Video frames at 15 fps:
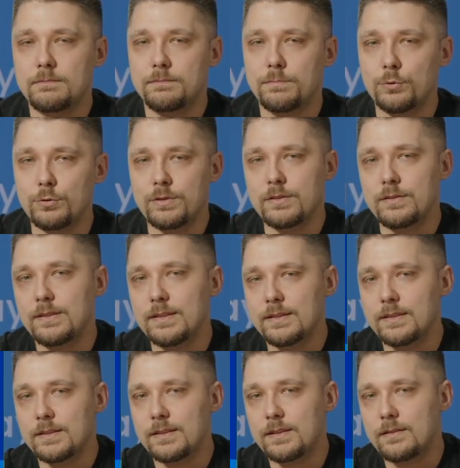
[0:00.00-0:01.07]
put
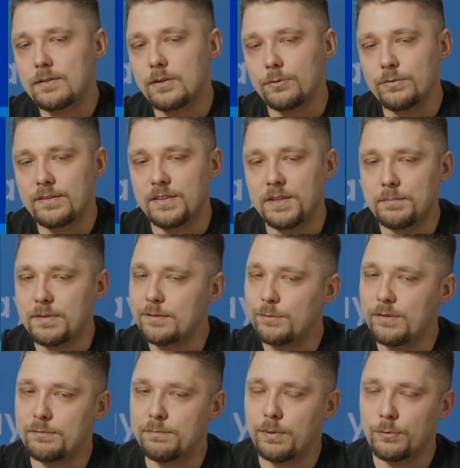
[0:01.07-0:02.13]
the code snippets
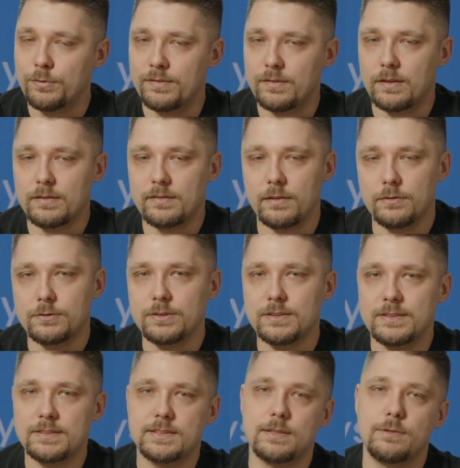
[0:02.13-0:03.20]
with both
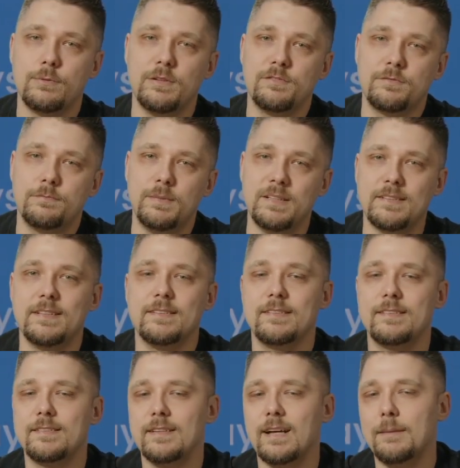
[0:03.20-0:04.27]
solutions, so with
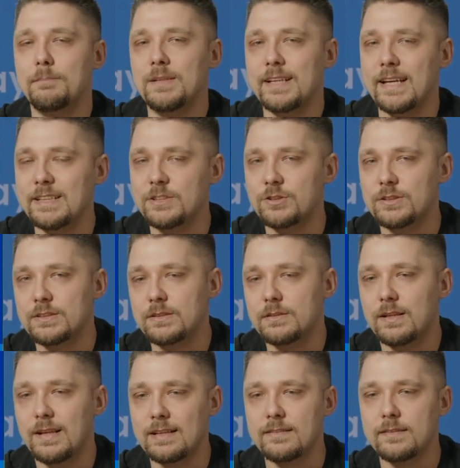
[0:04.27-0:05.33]
business application
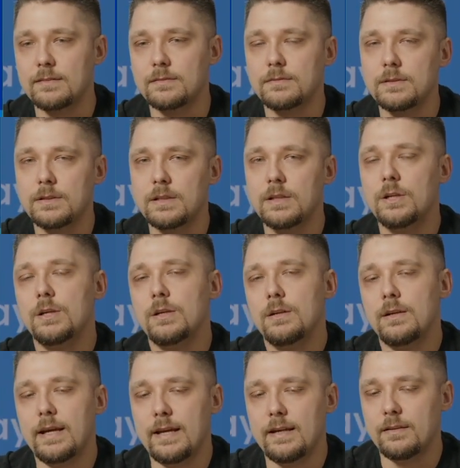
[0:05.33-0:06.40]
class
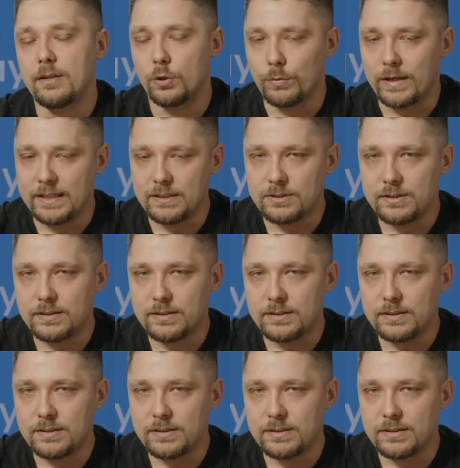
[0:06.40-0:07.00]
and location